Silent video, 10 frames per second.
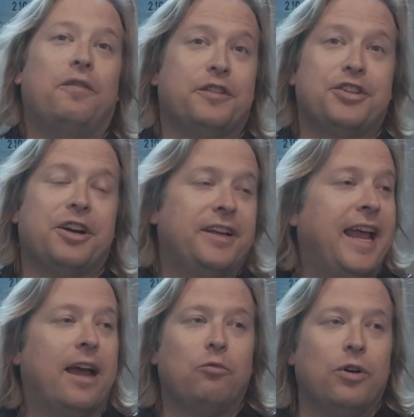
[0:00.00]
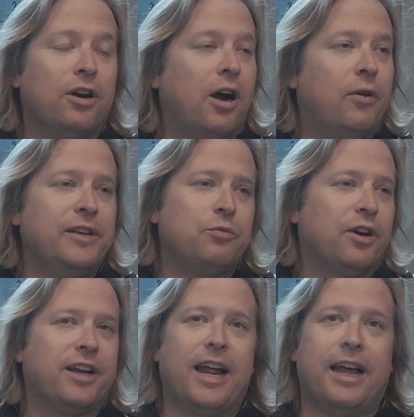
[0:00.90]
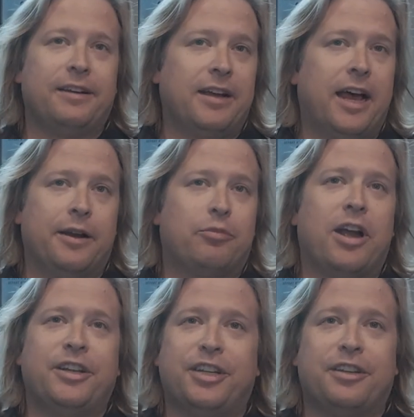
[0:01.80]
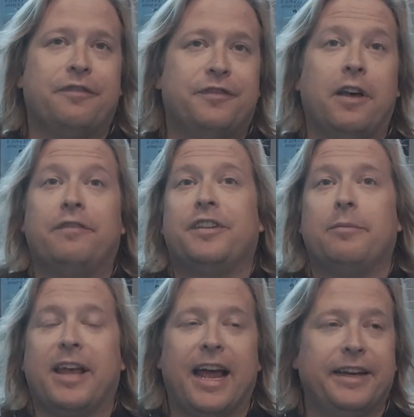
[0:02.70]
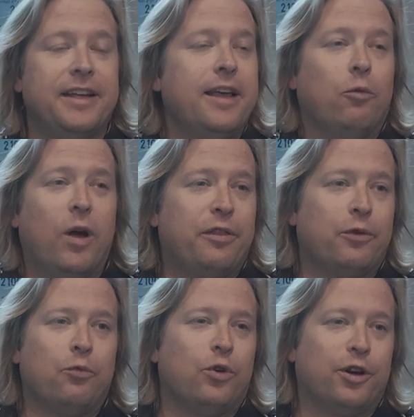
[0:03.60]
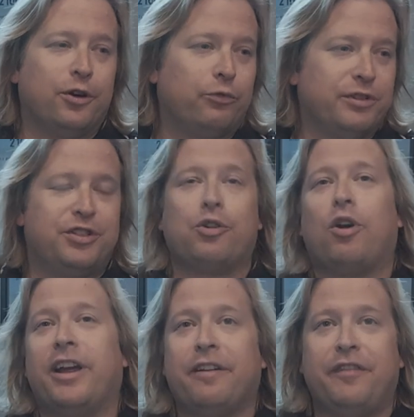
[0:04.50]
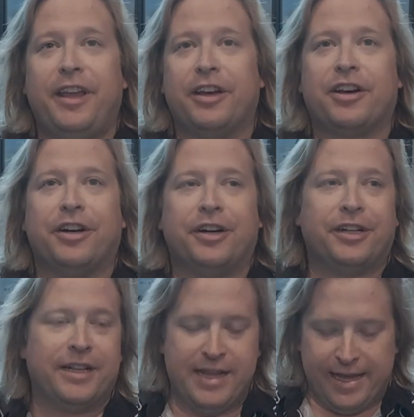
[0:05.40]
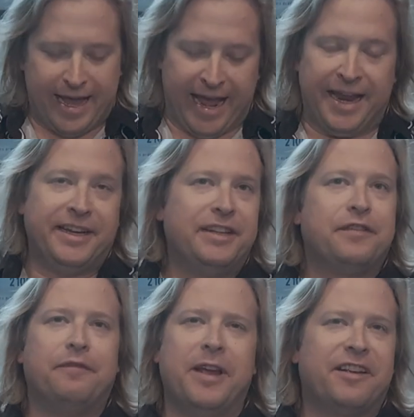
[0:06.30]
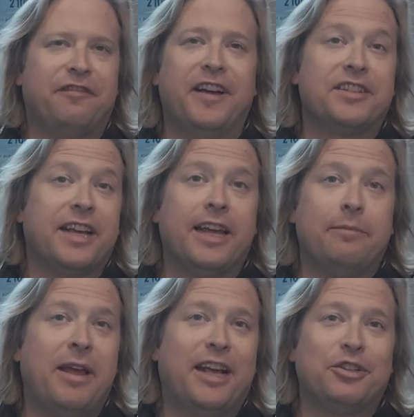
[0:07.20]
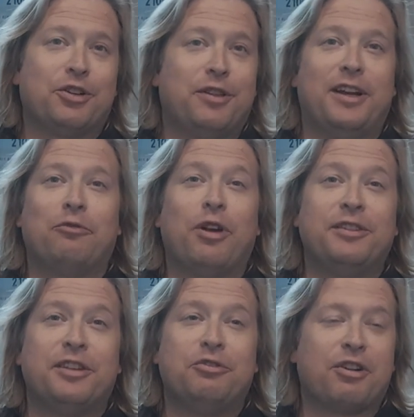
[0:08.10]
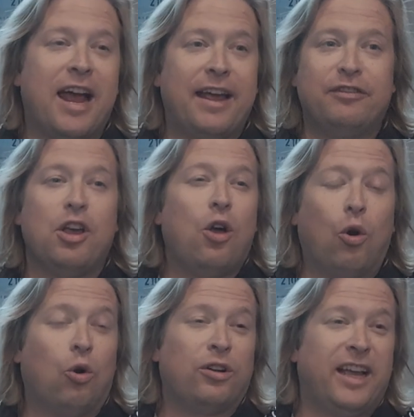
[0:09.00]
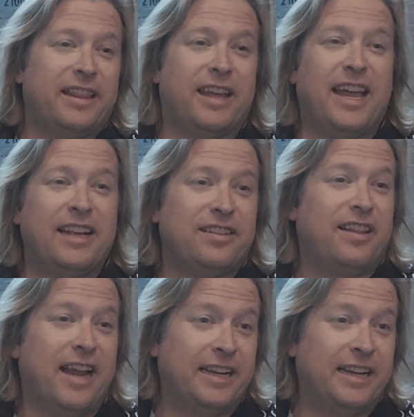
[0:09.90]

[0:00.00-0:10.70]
Oh, for sure. Yeah, we're always working on a project of some kind. Whether we're restoring a vehicle, Andy's fixing it, making sure that it runs and drives, or like the case of the